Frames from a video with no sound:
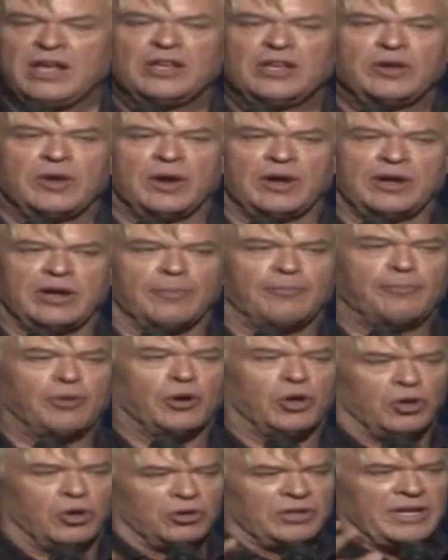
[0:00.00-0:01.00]
You had to
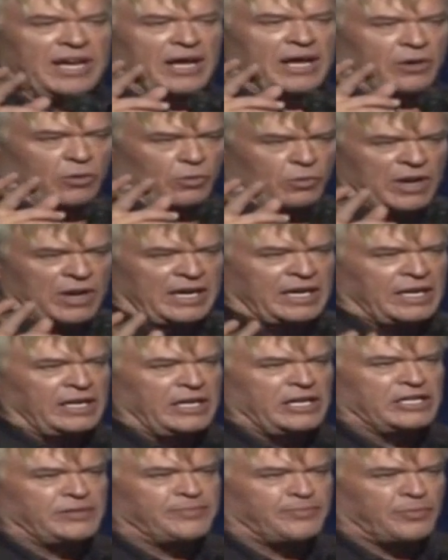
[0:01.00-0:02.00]
pull down a
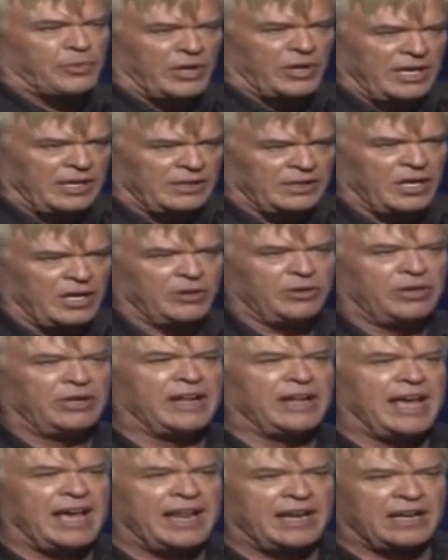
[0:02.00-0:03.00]
rickety spring-loaded
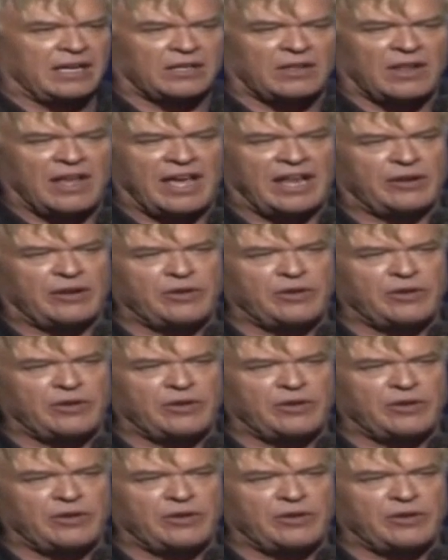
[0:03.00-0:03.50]
attic ladder.